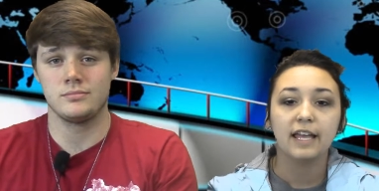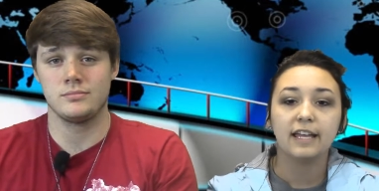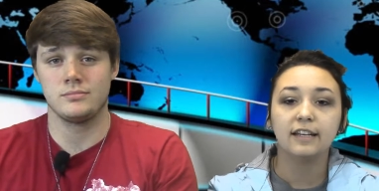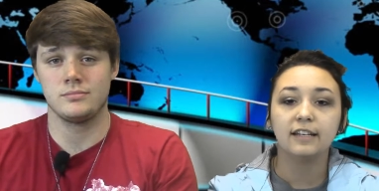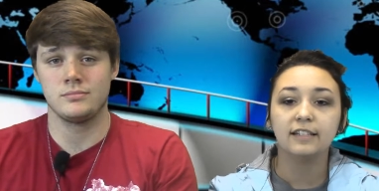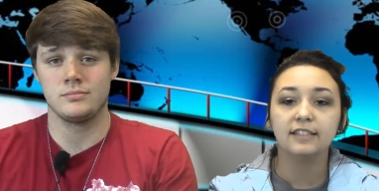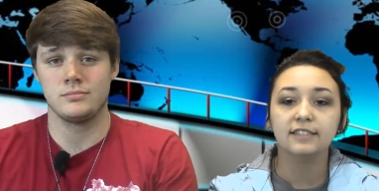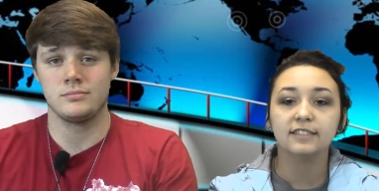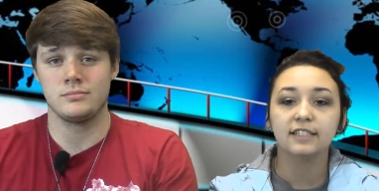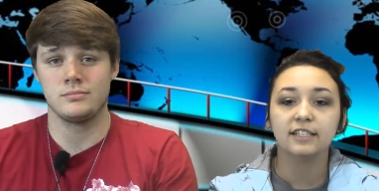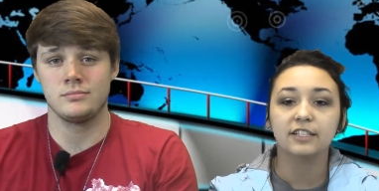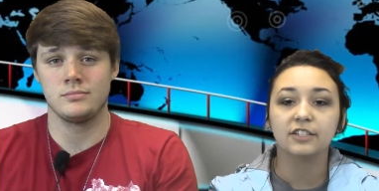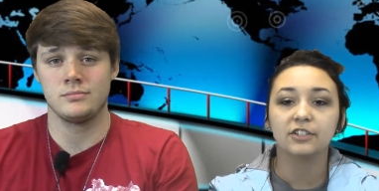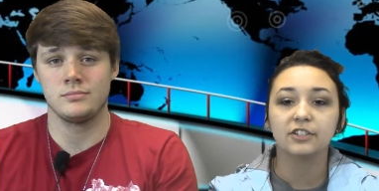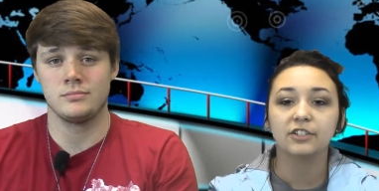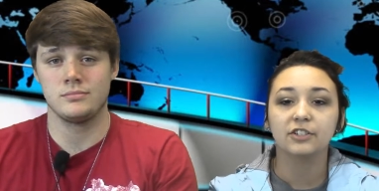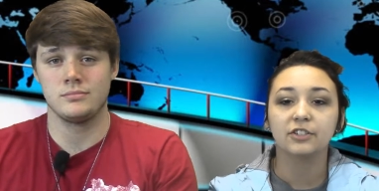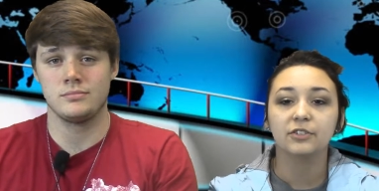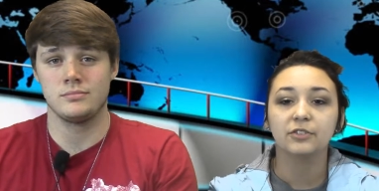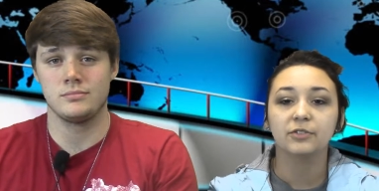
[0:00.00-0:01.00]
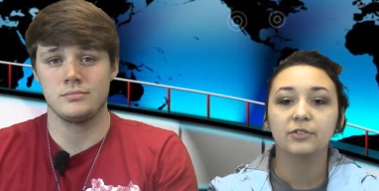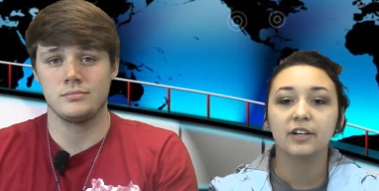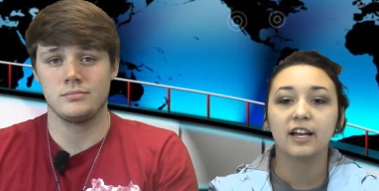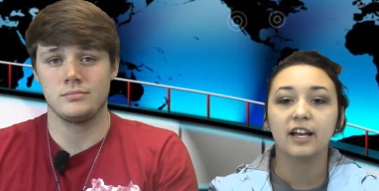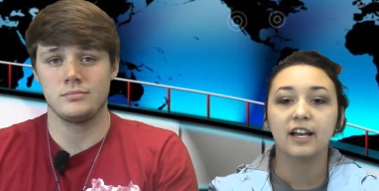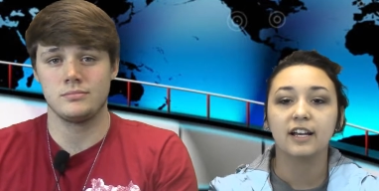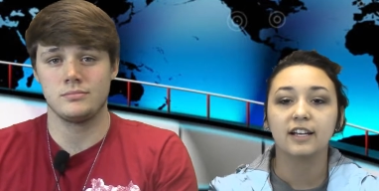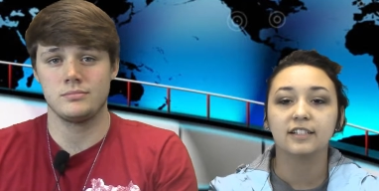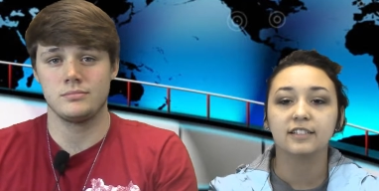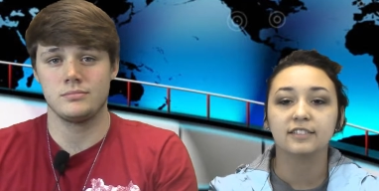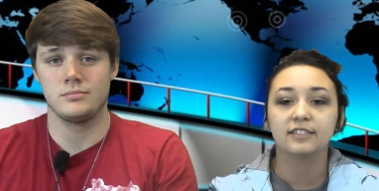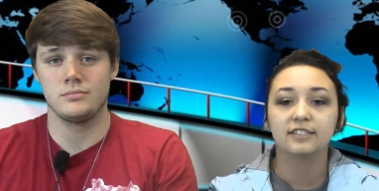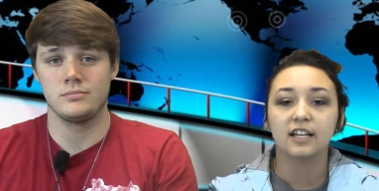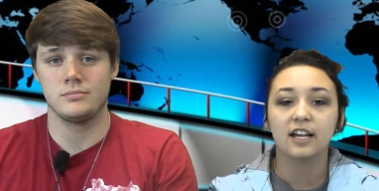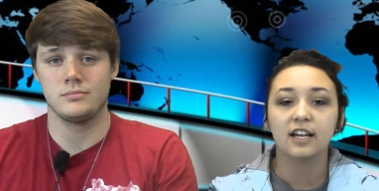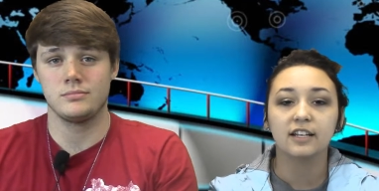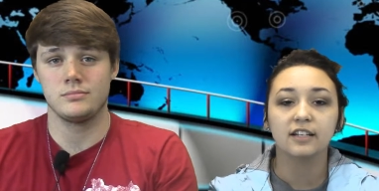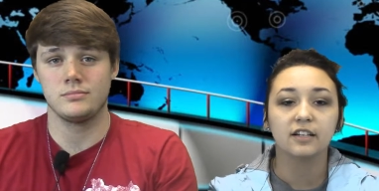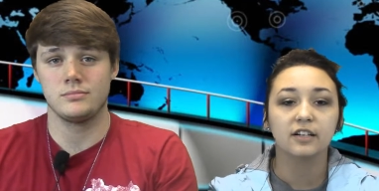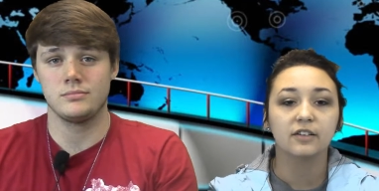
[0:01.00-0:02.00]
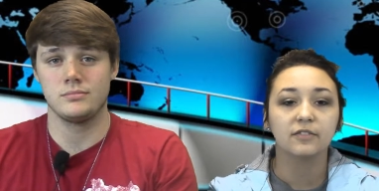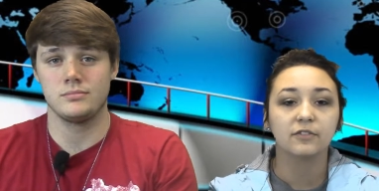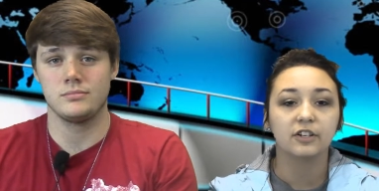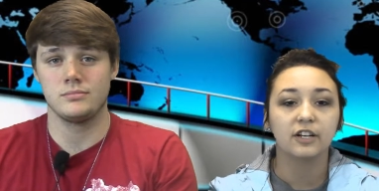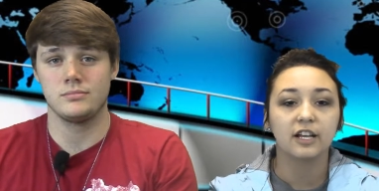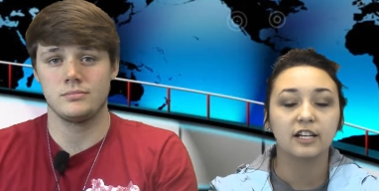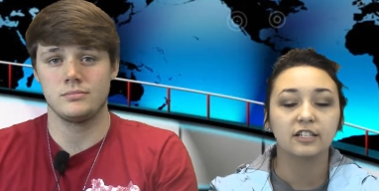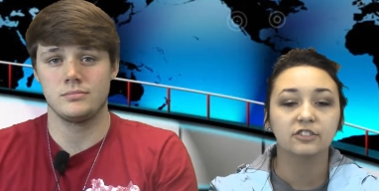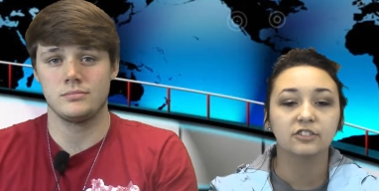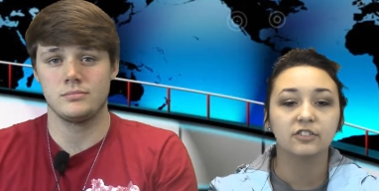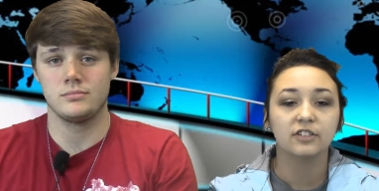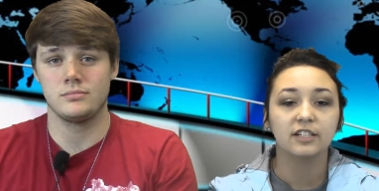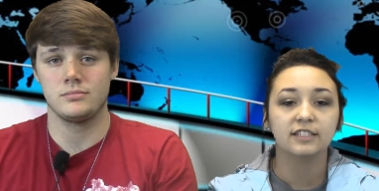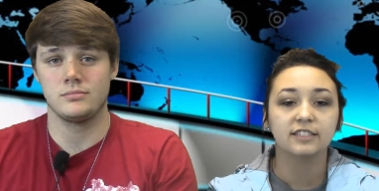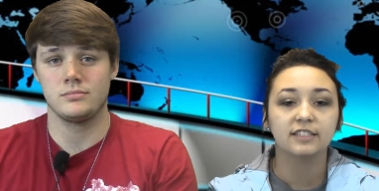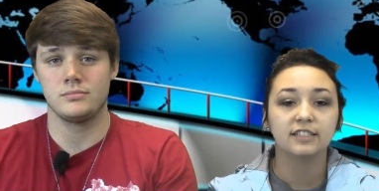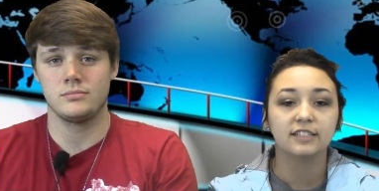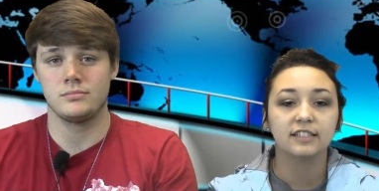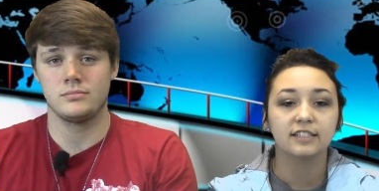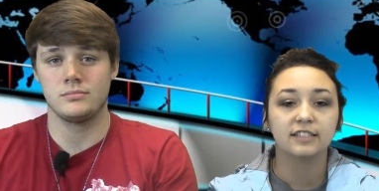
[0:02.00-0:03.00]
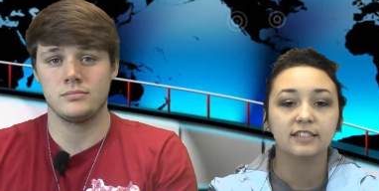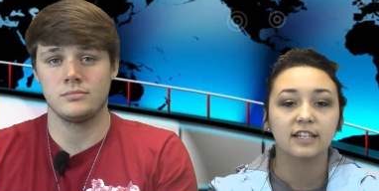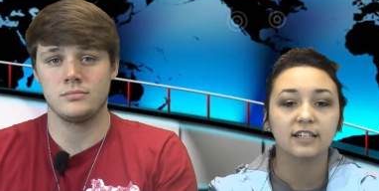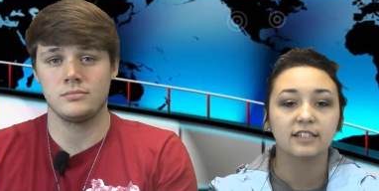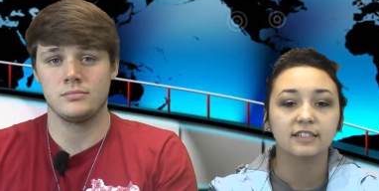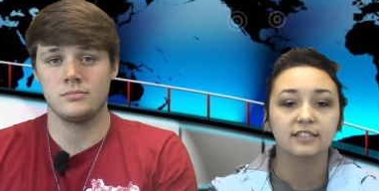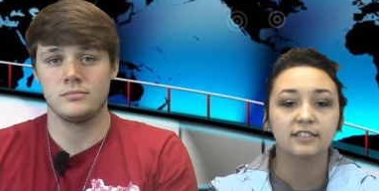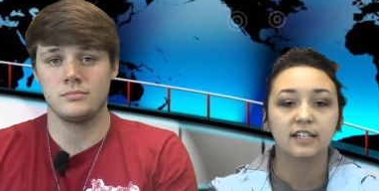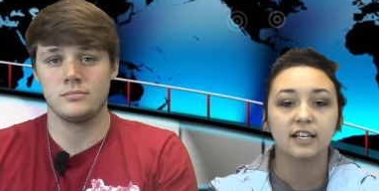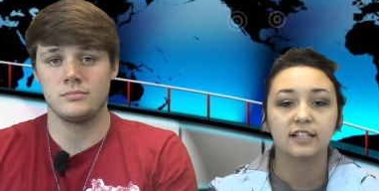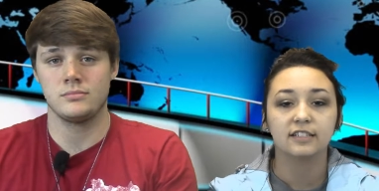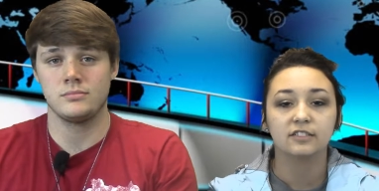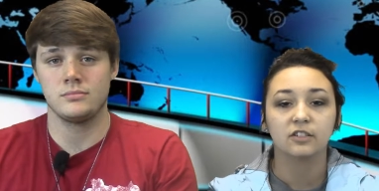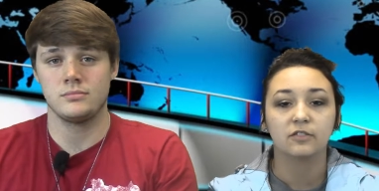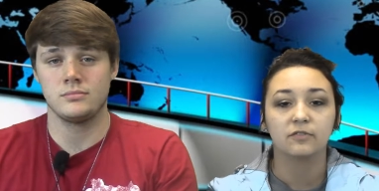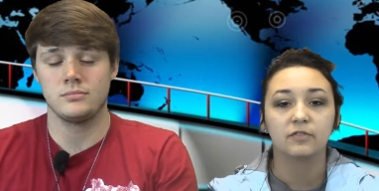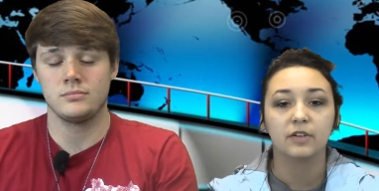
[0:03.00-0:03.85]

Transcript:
Speaker 1: Any senior who has signed up for national ACT test dates on